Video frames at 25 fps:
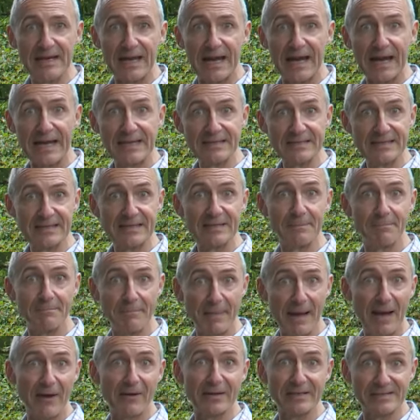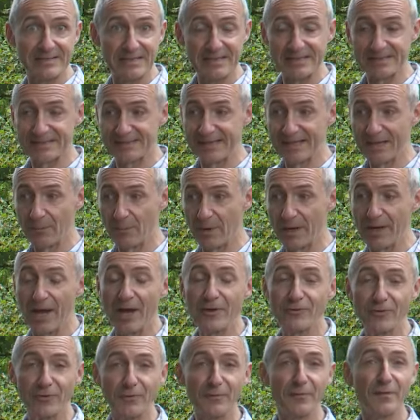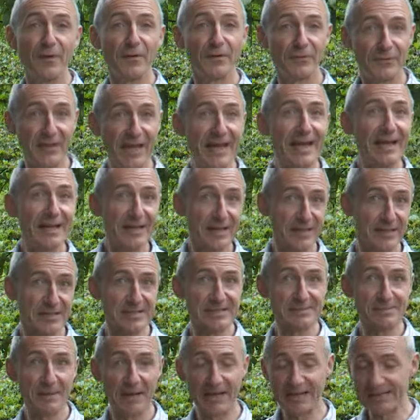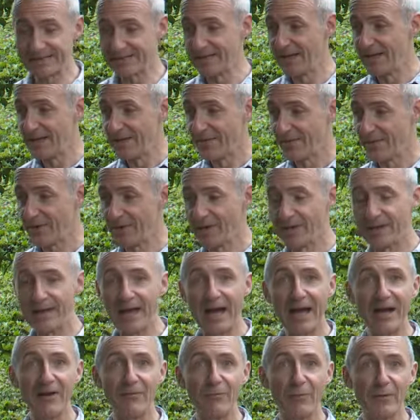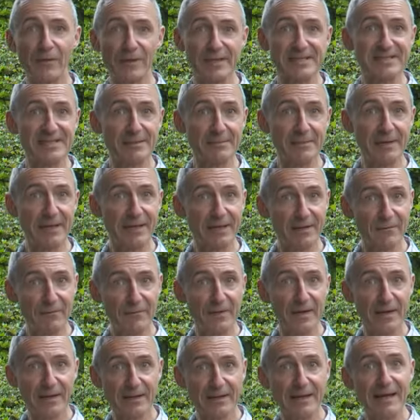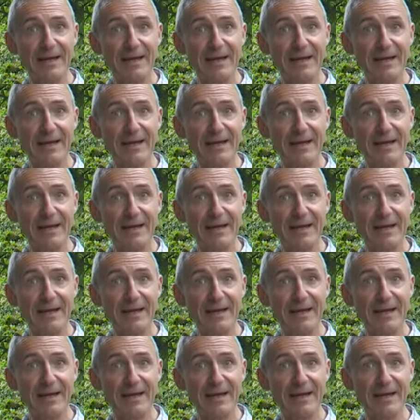and it embarrasses the 115 litre space that you'd have with a similarly configured